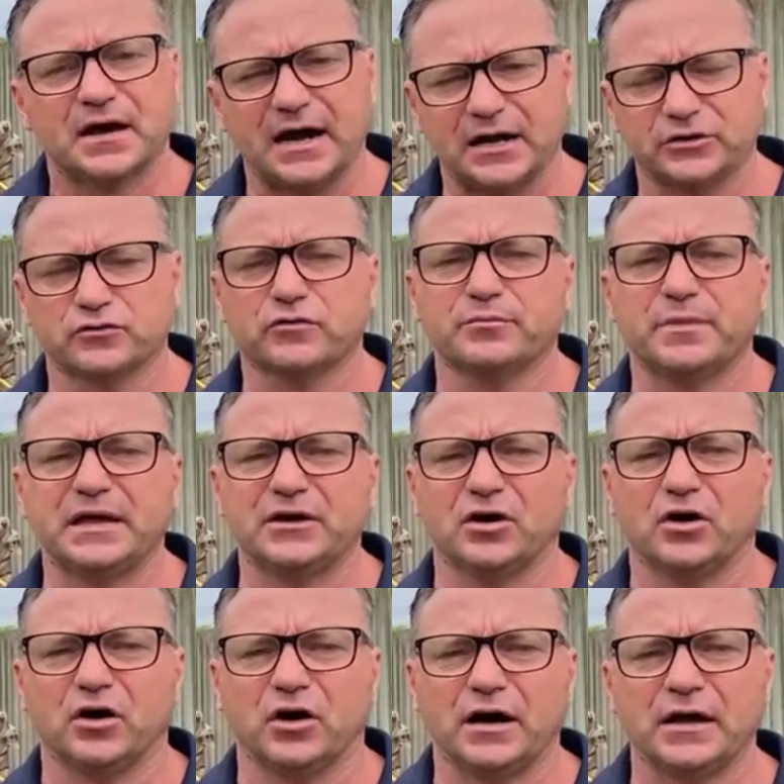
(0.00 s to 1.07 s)
Under 1 metre
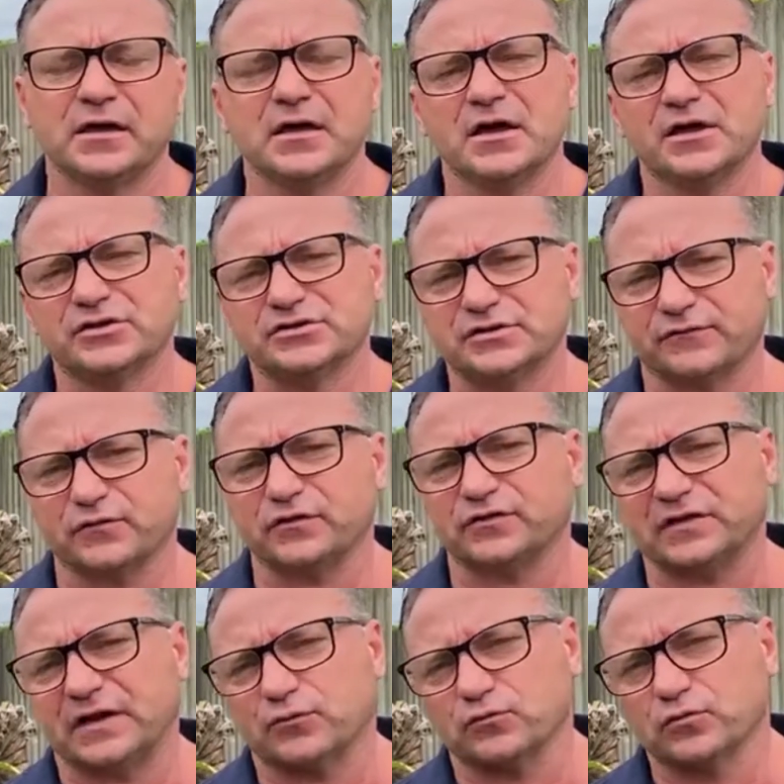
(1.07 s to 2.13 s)
high, different
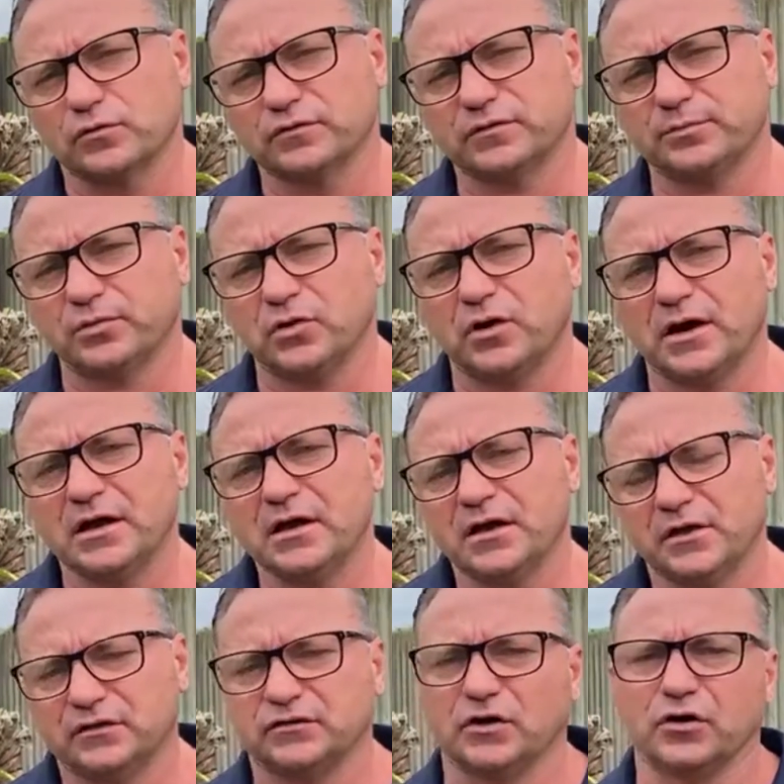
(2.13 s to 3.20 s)
set of rules apply,
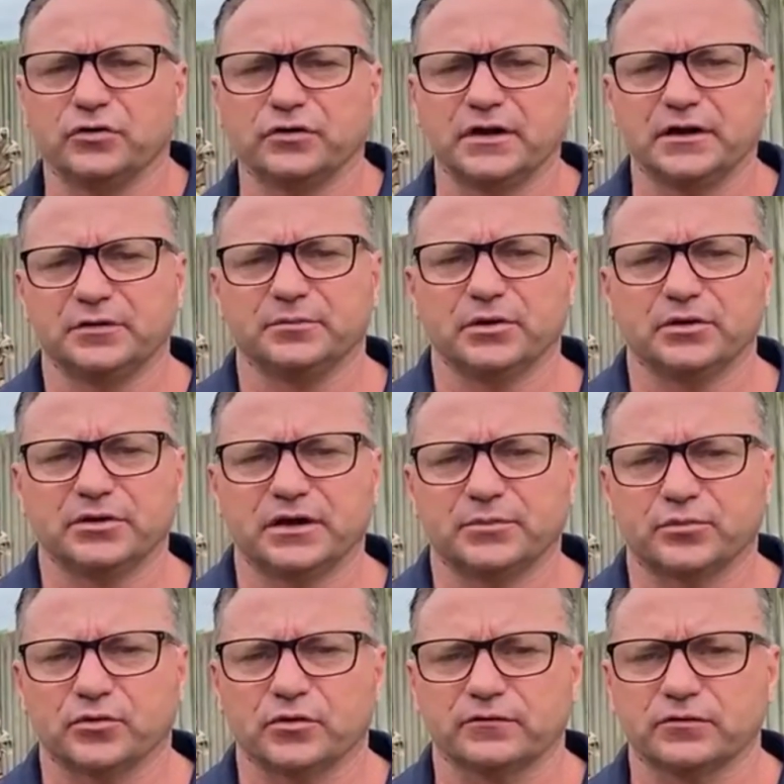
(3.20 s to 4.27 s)
don't need a building
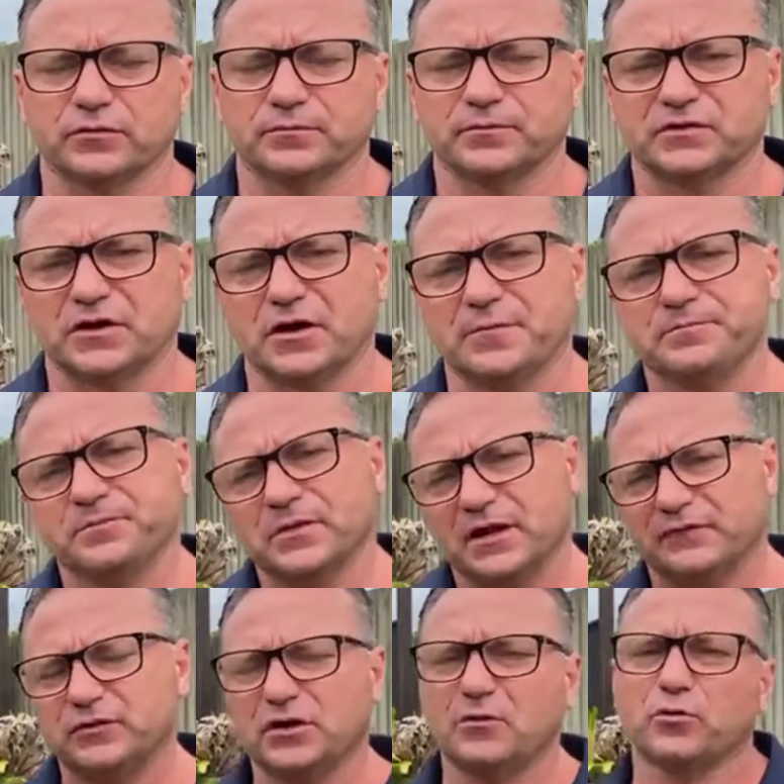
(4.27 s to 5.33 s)
approval. So
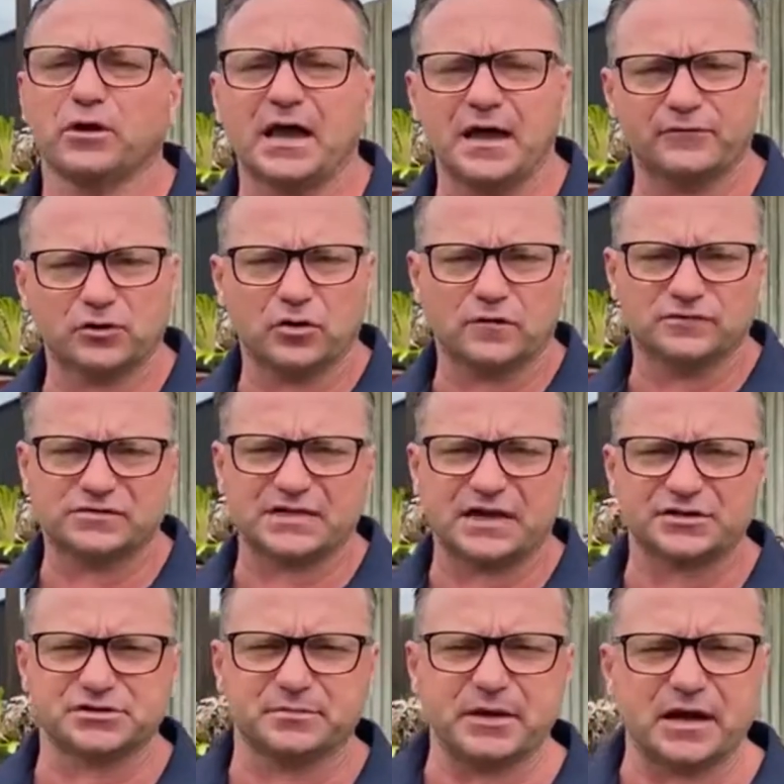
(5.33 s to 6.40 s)
if you want to have a
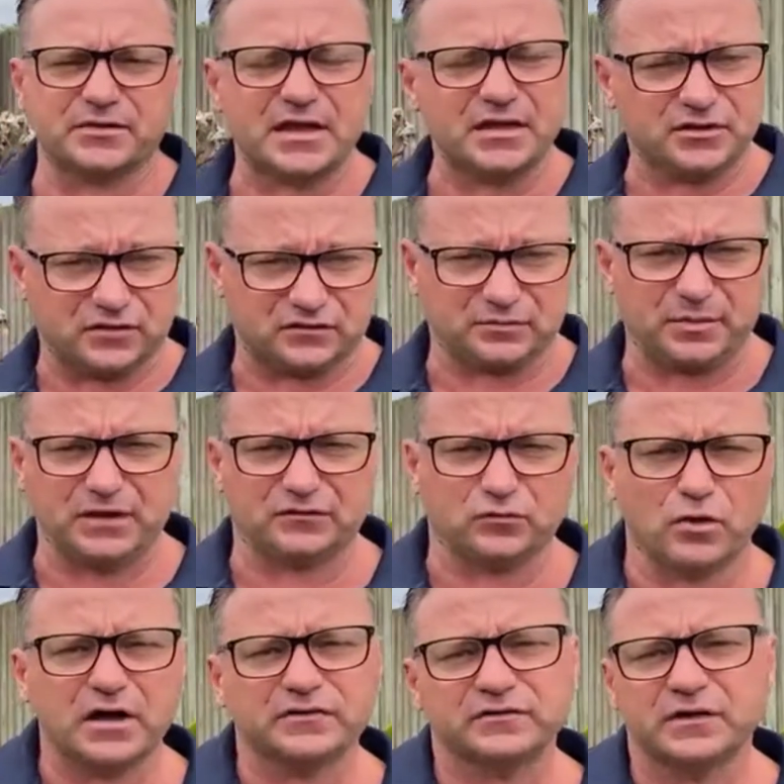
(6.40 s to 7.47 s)
conversation about that, you can speak to
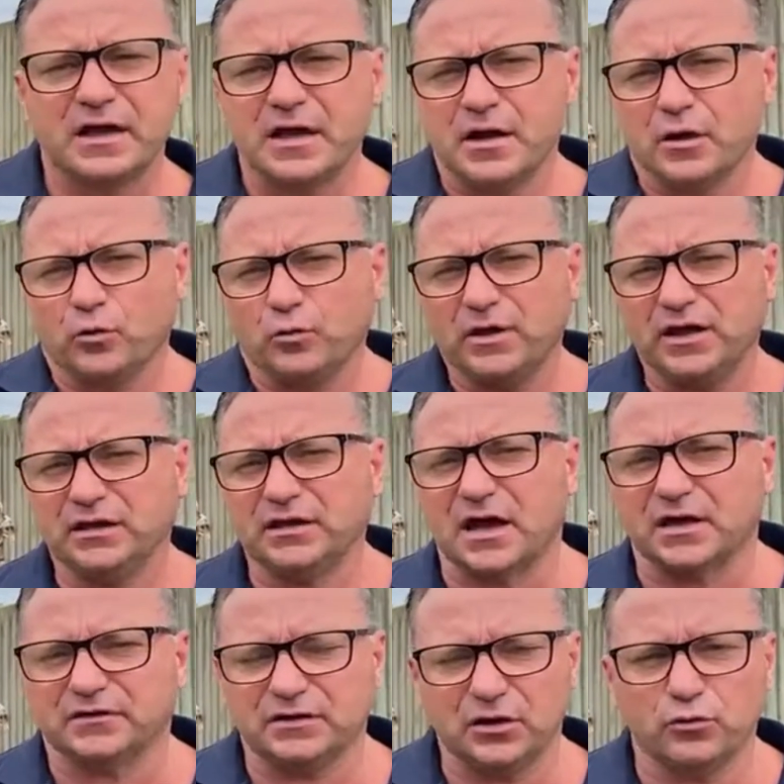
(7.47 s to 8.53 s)
us. We
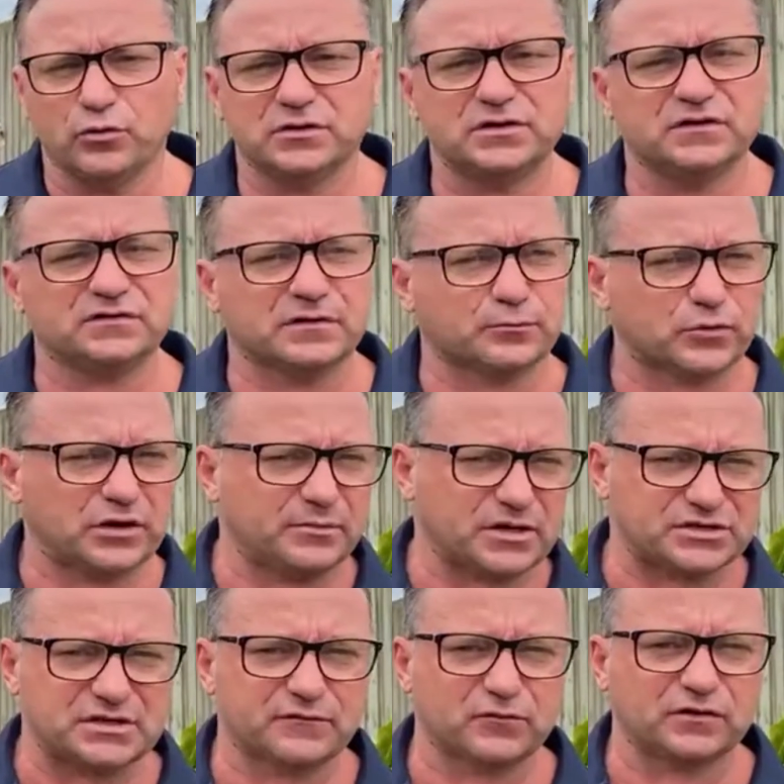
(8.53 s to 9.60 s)
deal with this in pretty
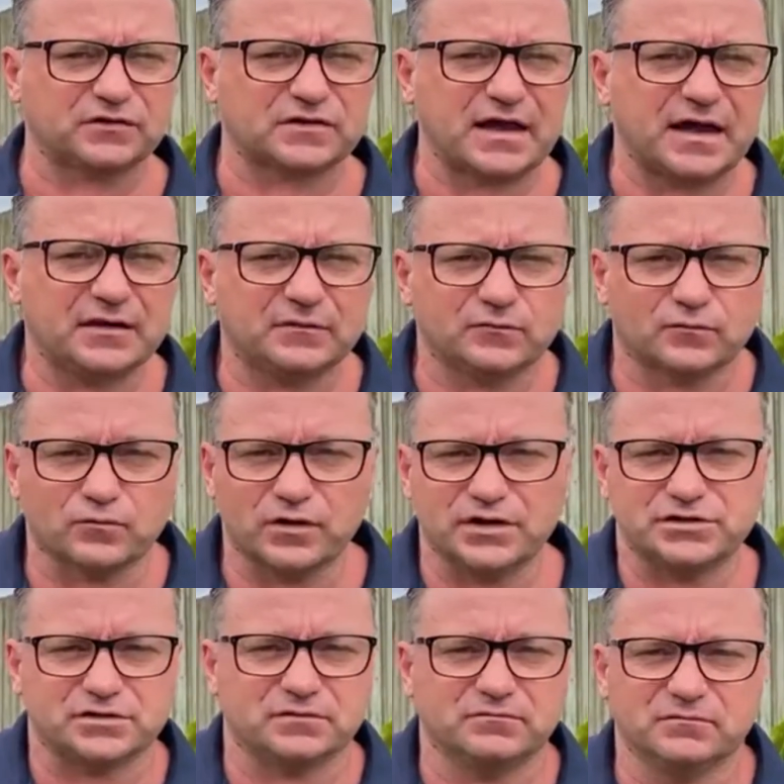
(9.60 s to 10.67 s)
much every state,
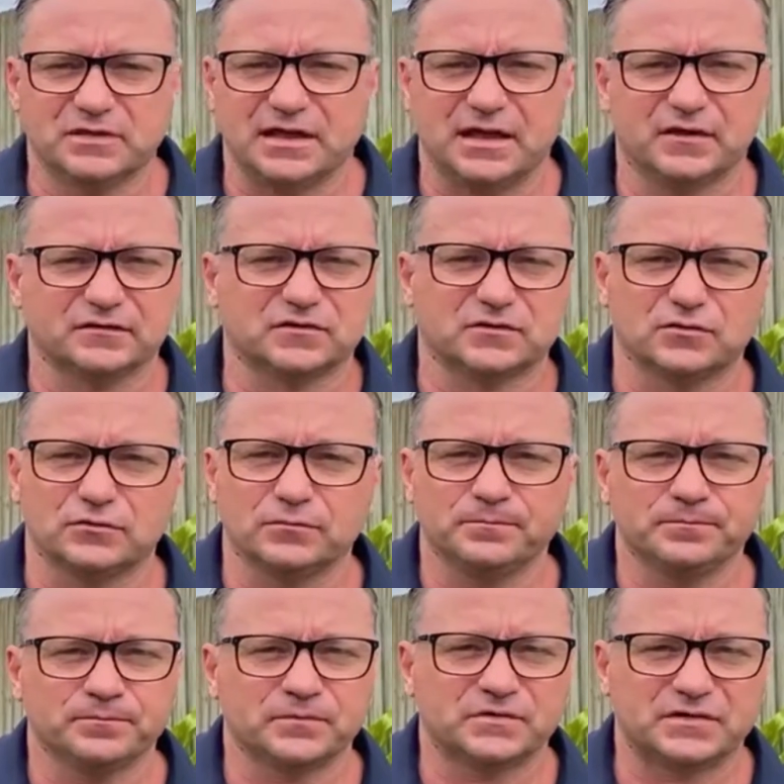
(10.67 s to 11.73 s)
region, council,
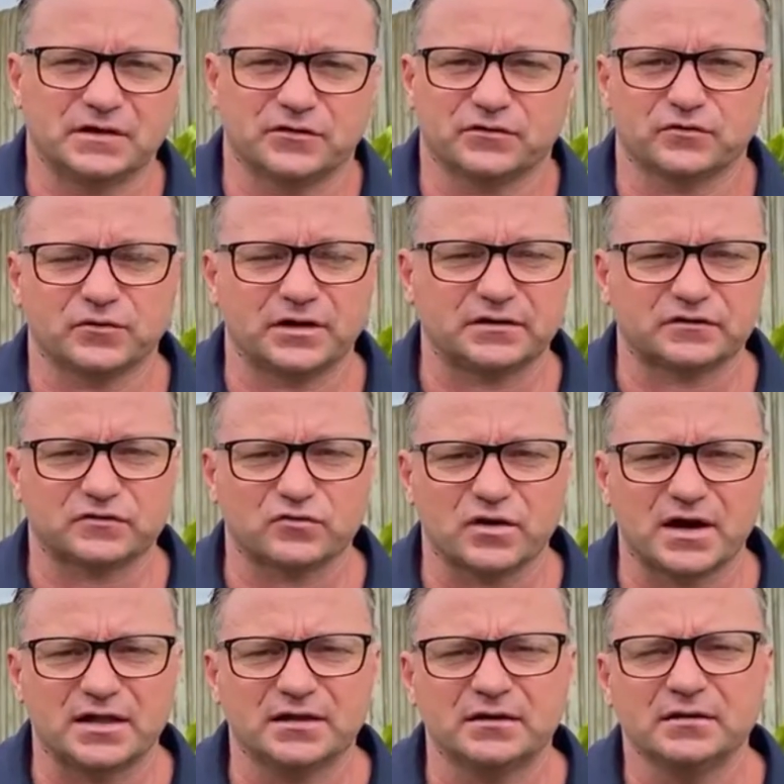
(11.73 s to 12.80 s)
territory in
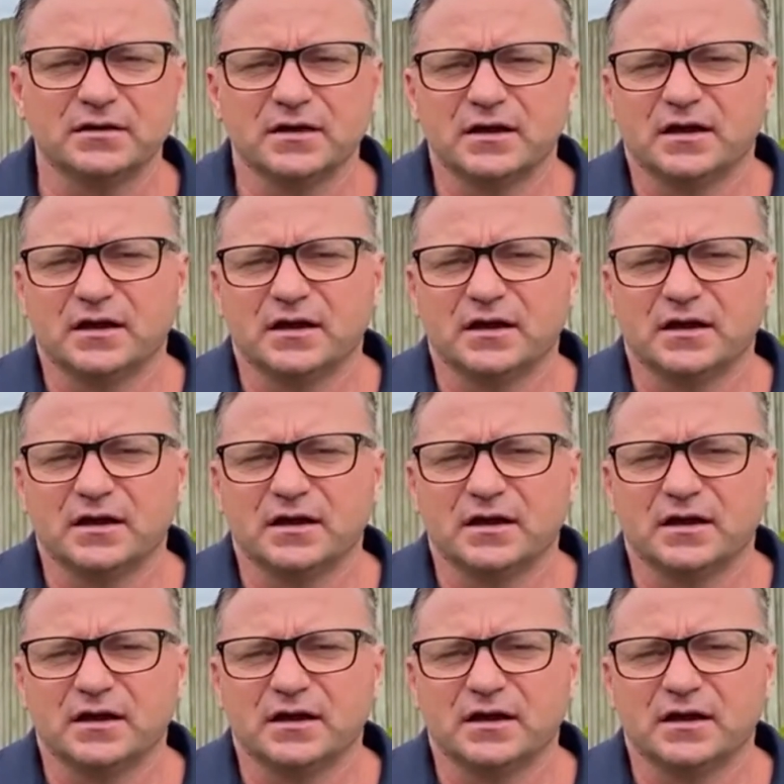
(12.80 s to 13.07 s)
Australia.